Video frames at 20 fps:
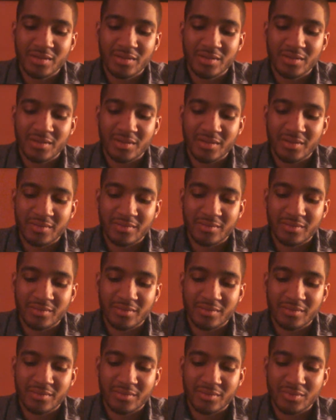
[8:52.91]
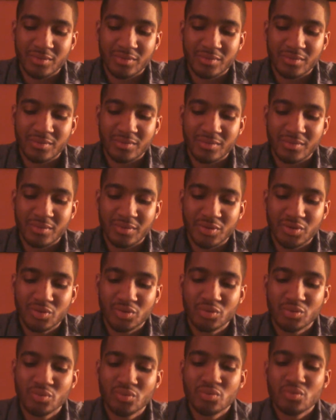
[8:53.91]
the
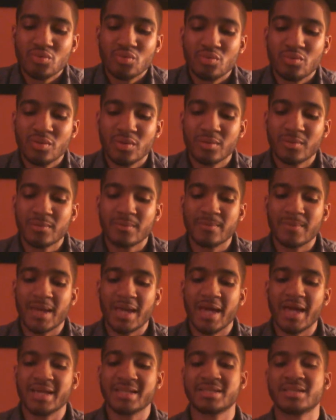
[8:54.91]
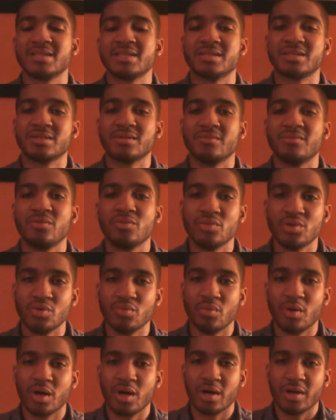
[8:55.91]
true essence of who
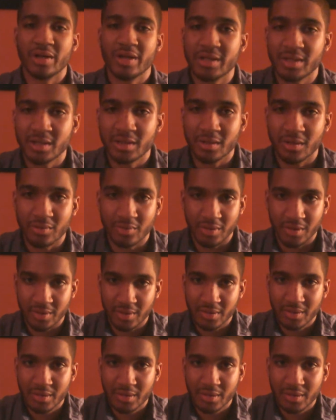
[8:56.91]
you are any longer.